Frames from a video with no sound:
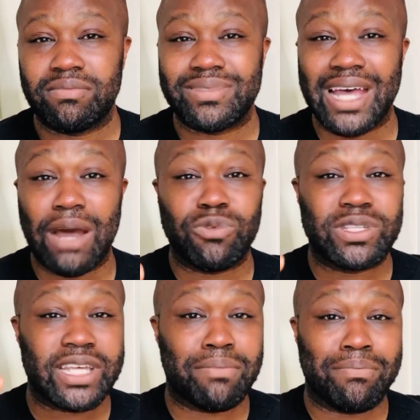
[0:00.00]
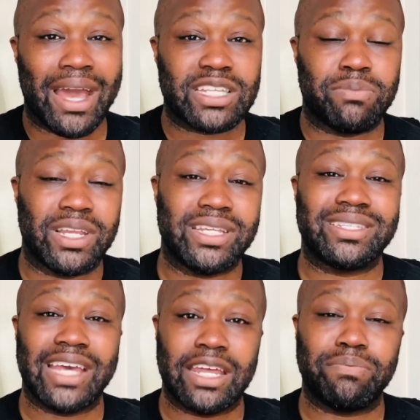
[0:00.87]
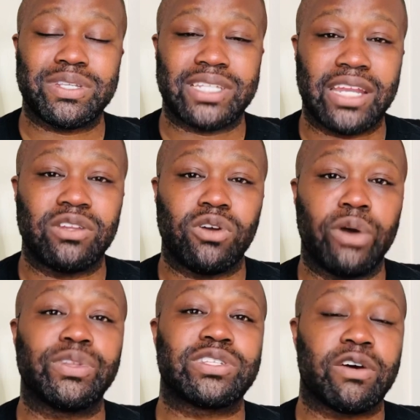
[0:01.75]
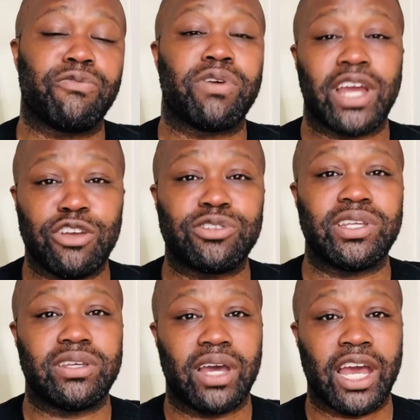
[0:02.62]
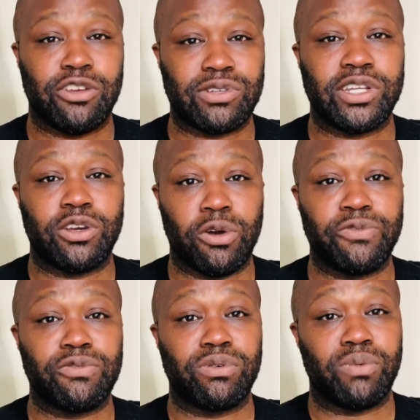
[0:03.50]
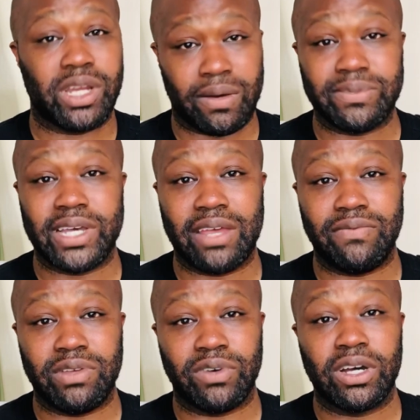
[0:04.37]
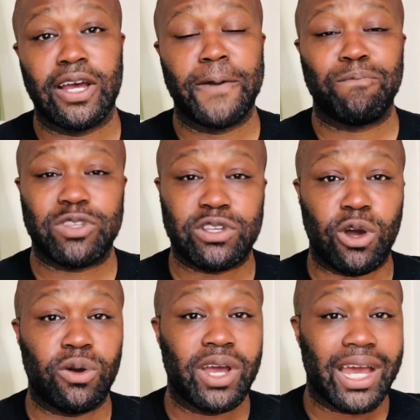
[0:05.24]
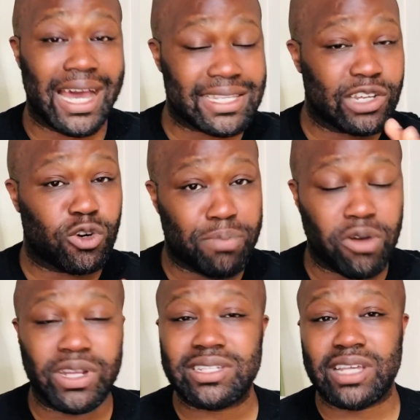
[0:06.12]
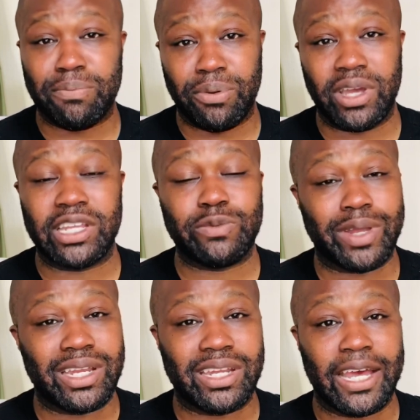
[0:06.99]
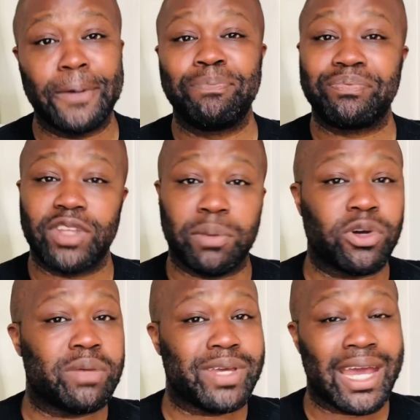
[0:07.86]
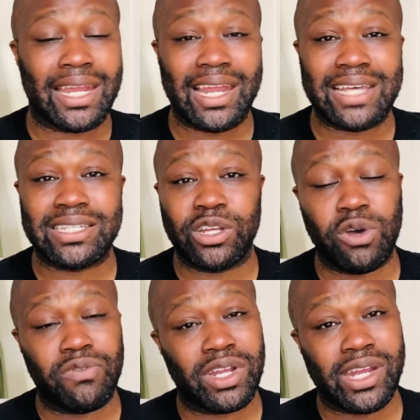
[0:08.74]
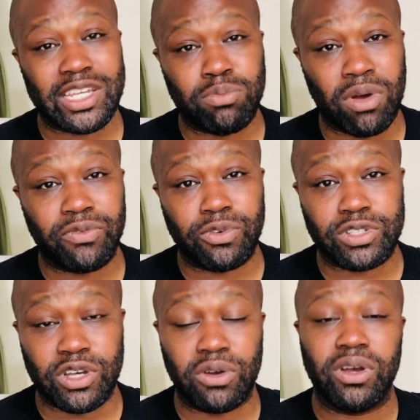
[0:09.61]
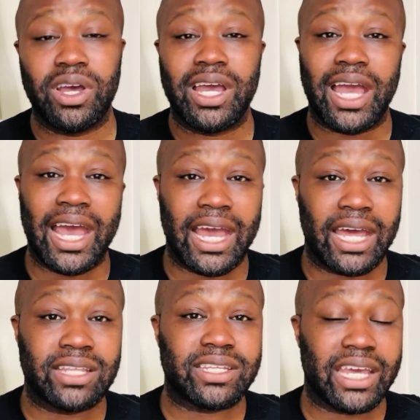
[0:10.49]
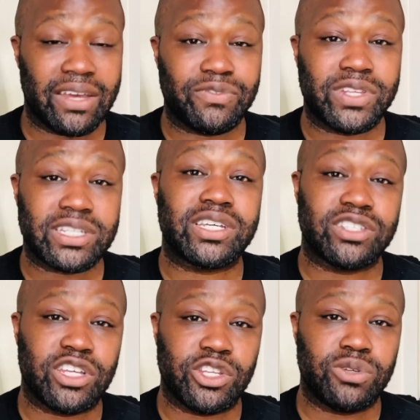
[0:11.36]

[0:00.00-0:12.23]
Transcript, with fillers: I would say maximally 10% of the suffering I usually go through when it comes to hay fever. So as a little bonus, I'm putting this one in there. I'm going to be analyzing it over the next month or so, and if this continues,